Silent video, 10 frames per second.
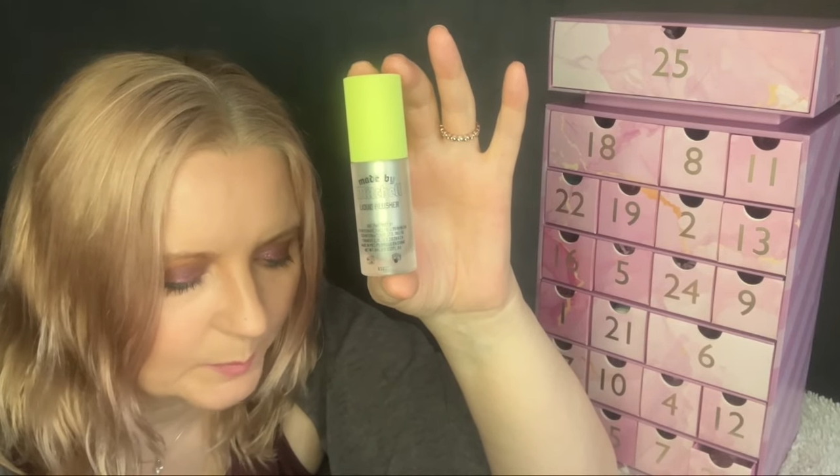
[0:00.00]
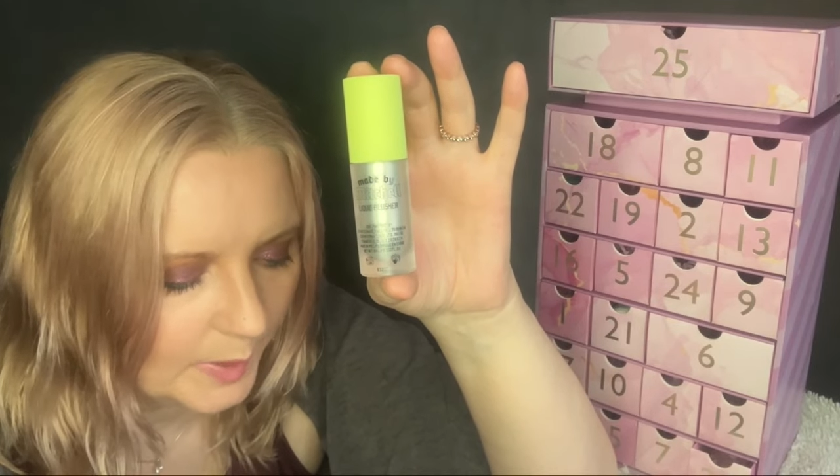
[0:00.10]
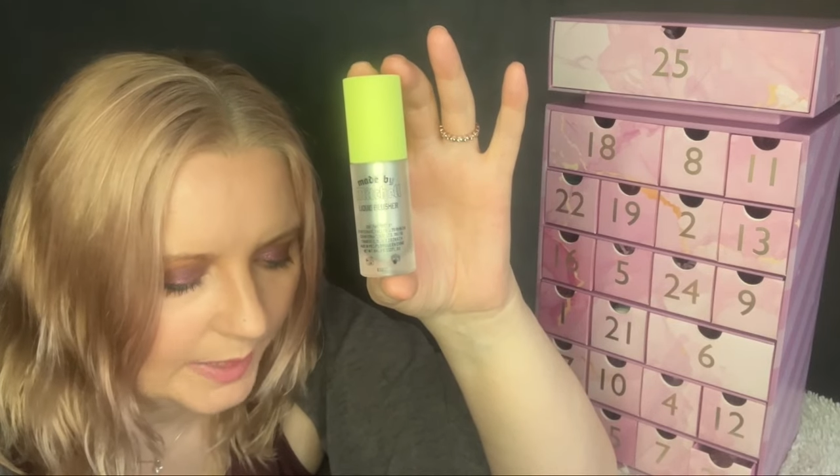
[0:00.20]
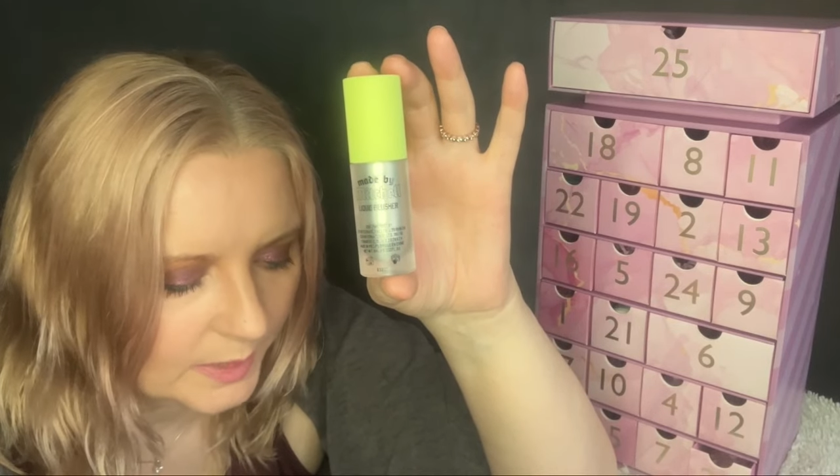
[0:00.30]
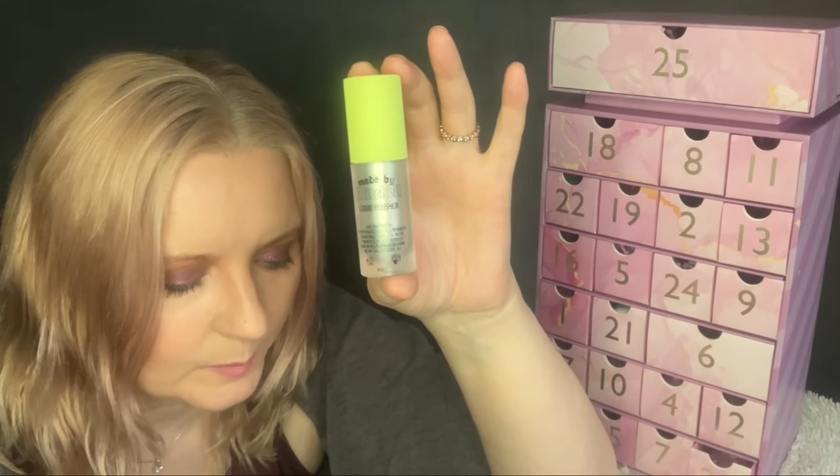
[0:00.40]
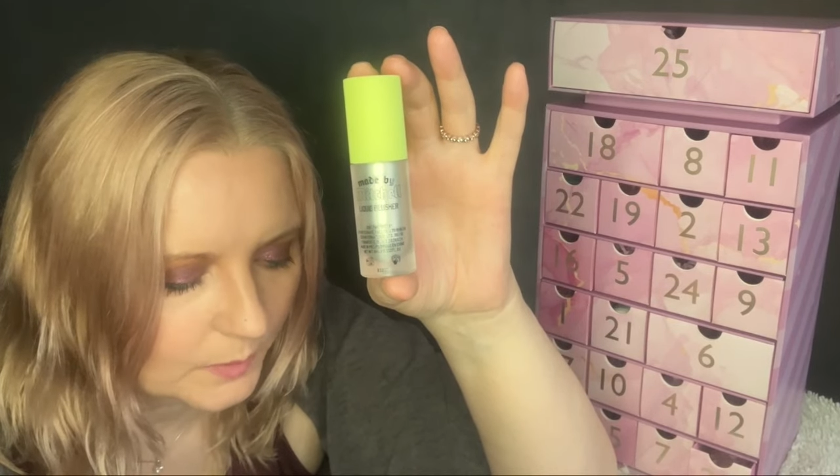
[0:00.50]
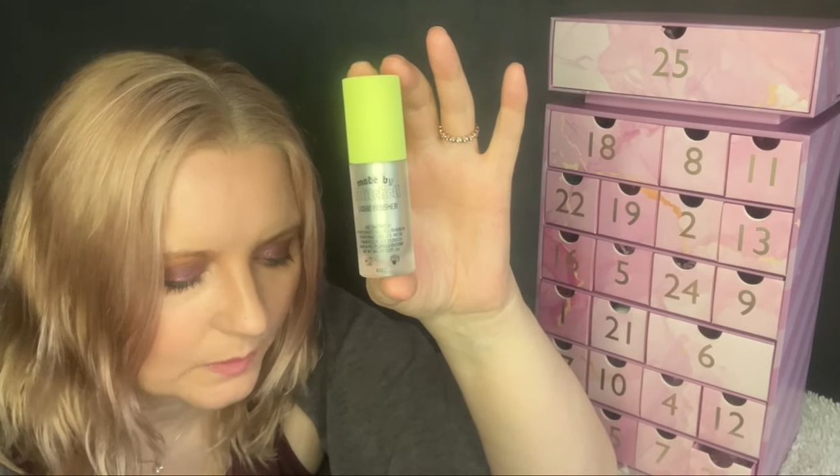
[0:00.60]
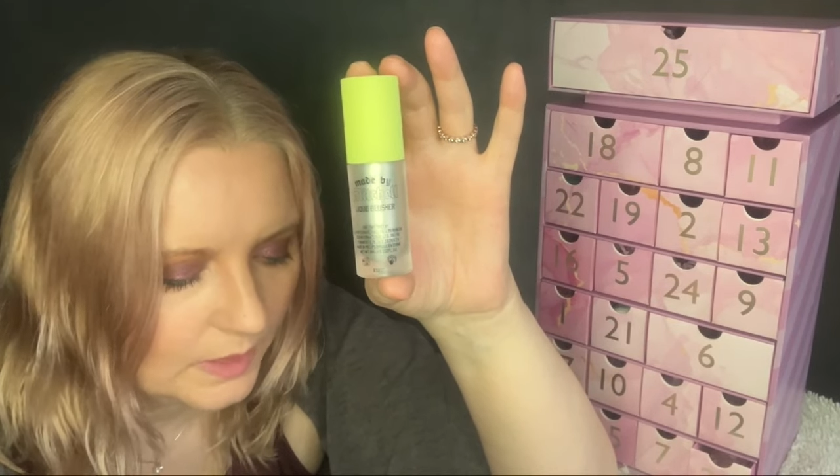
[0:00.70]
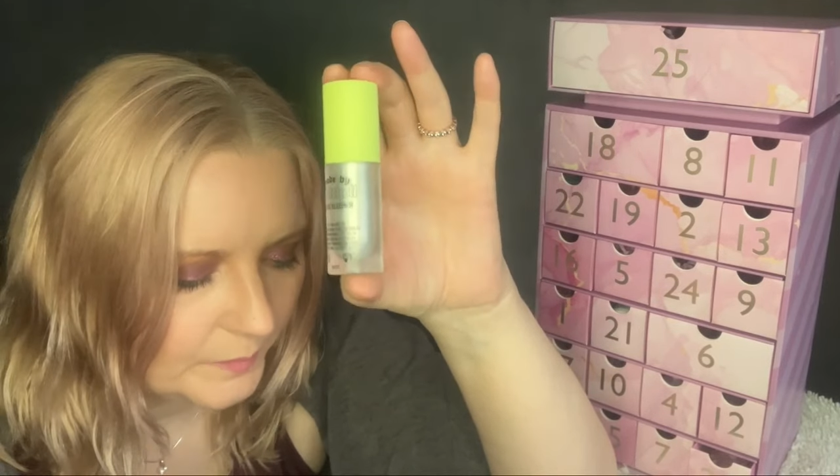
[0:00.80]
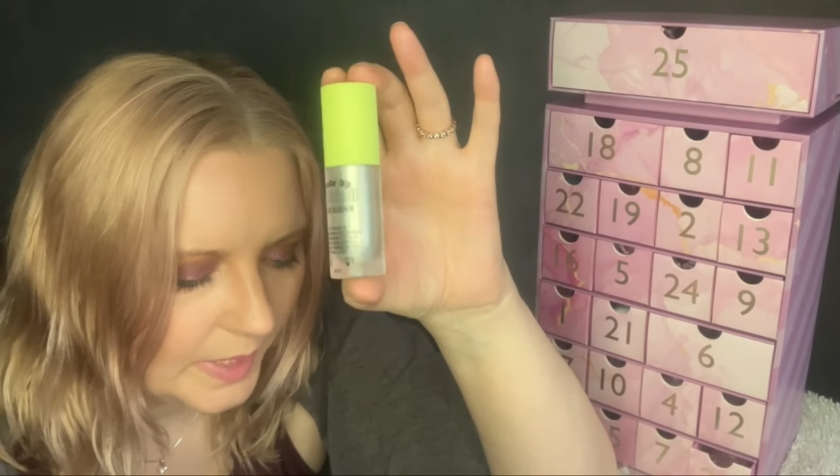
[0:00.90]
blendable
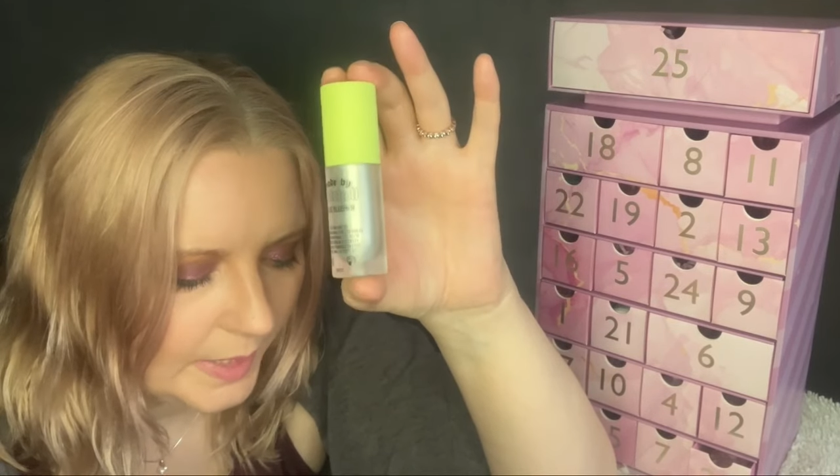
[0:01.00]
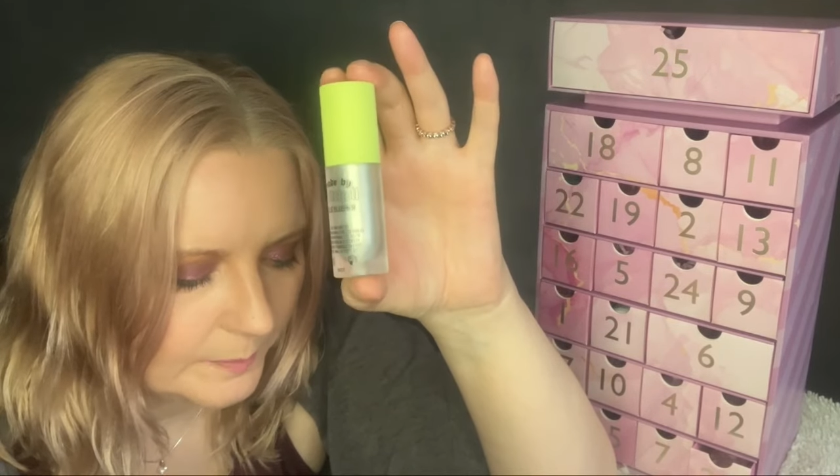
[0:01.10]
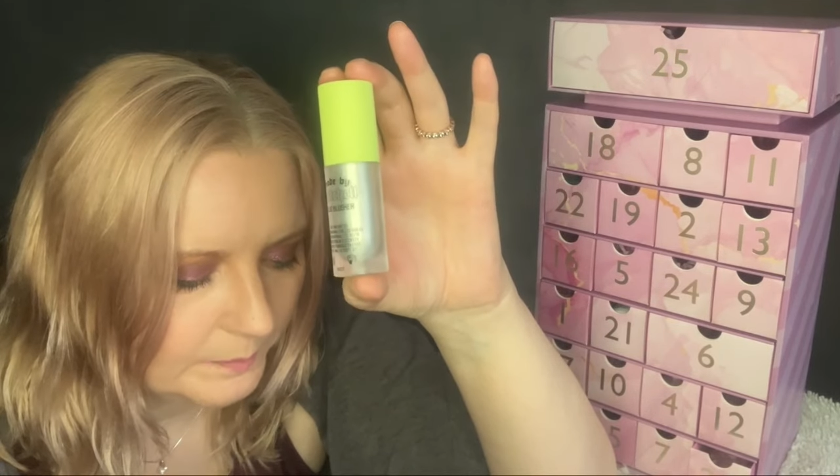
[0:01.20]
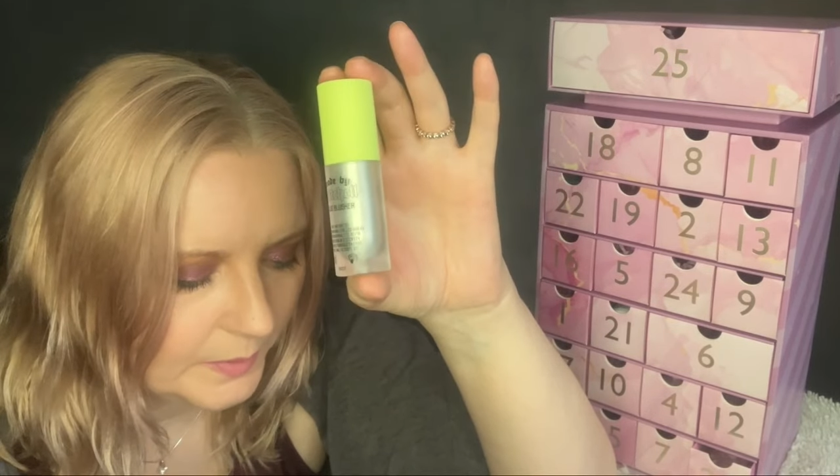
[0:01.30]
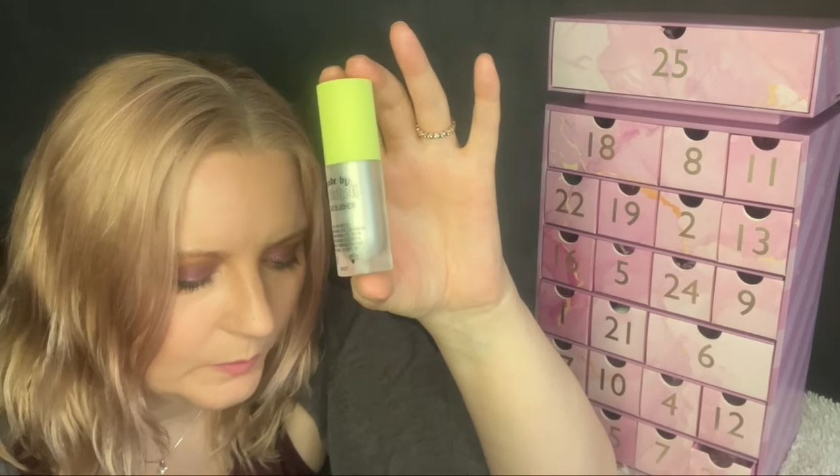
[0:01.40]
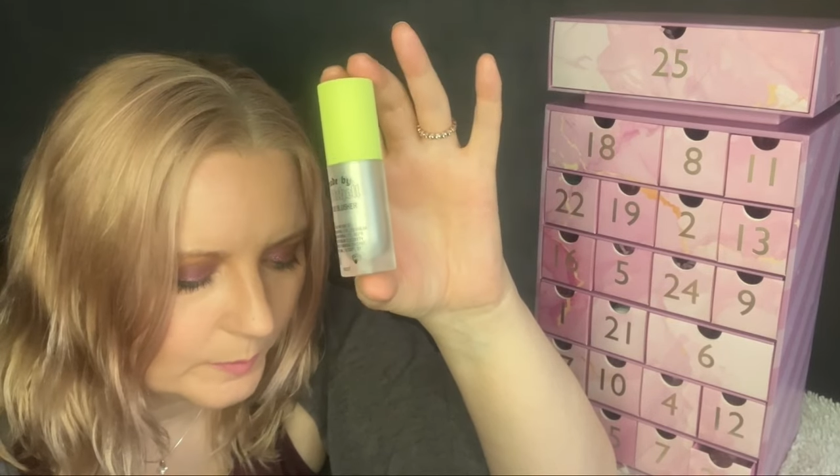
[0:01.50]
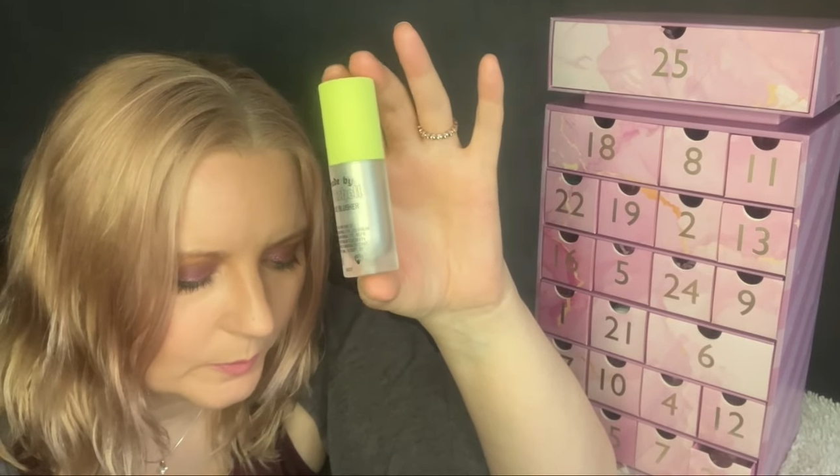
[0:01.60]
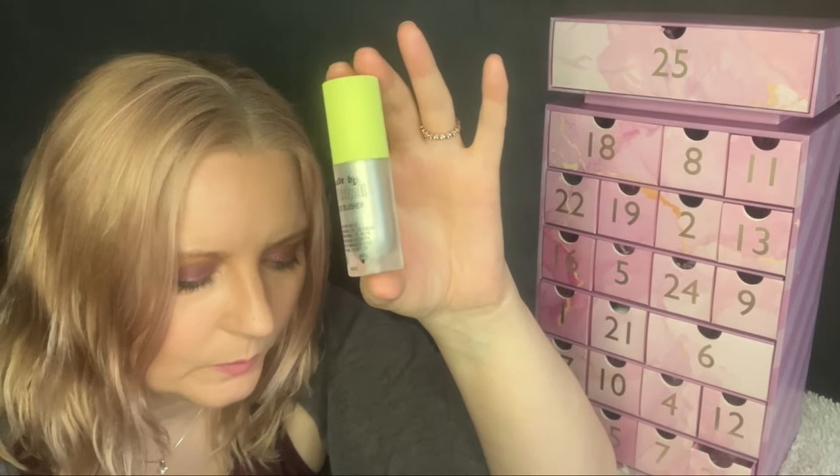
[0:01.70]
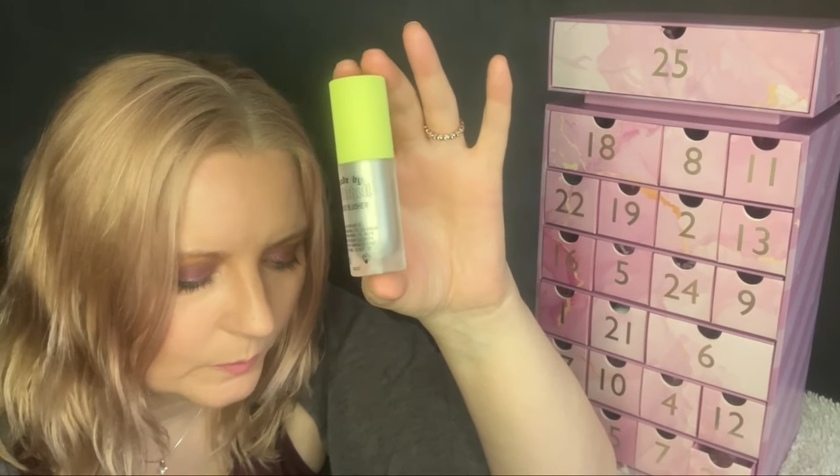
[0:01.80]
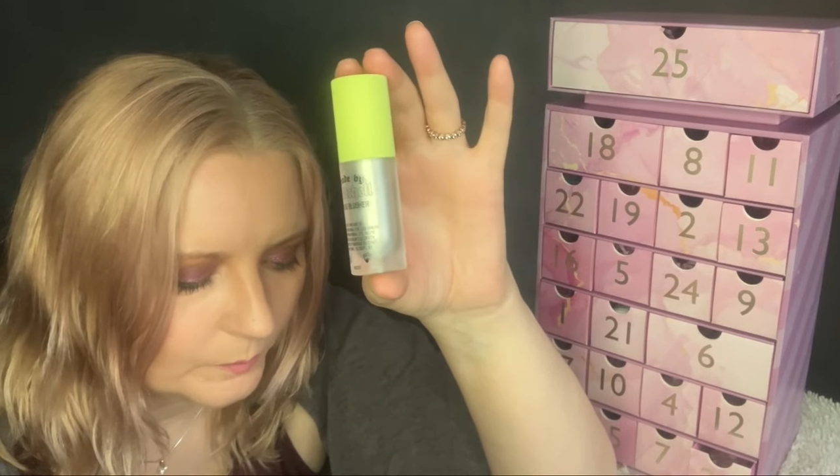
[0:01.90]
and buildable